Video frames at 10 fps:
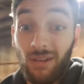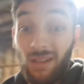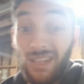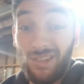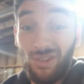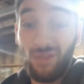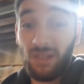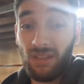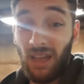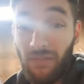and I had to
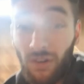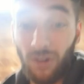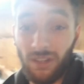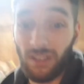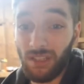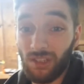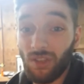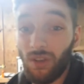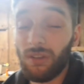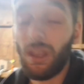learn a lot to do it.
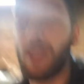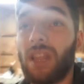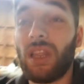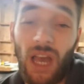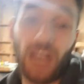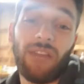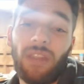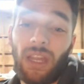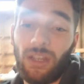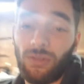I've already installed
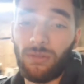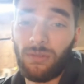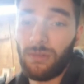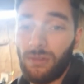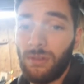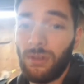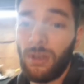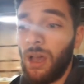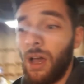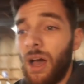a lot of
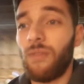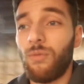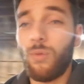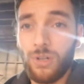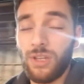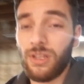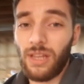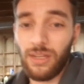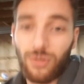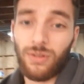electrical.
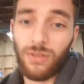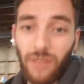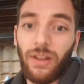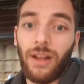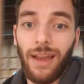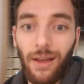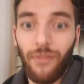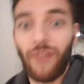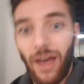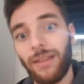I've worked on the
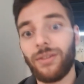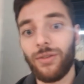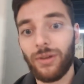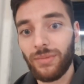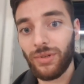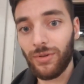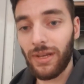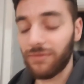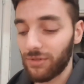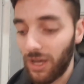electrical enough that I now
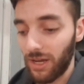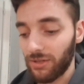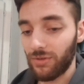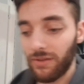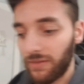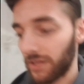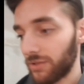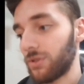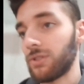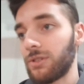finally know what I'm doing after
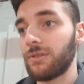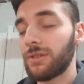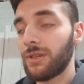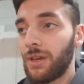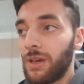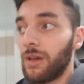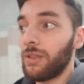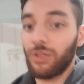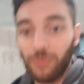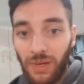talking to enough
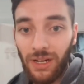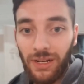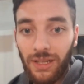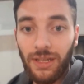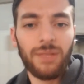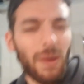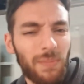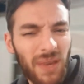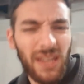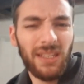electricians. The
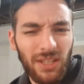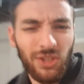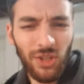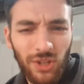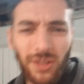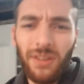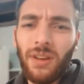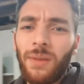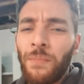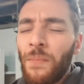humidity is my biggest
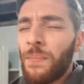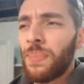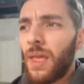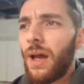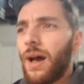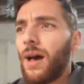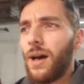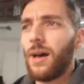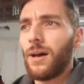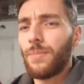concern.
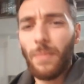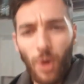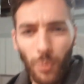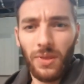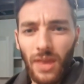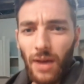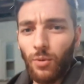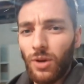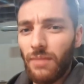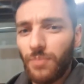I'm
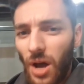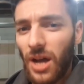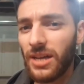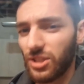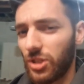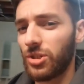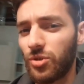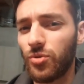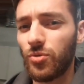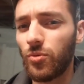hoping that what I
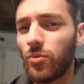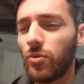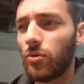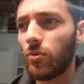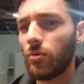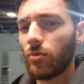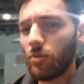bought is gonna do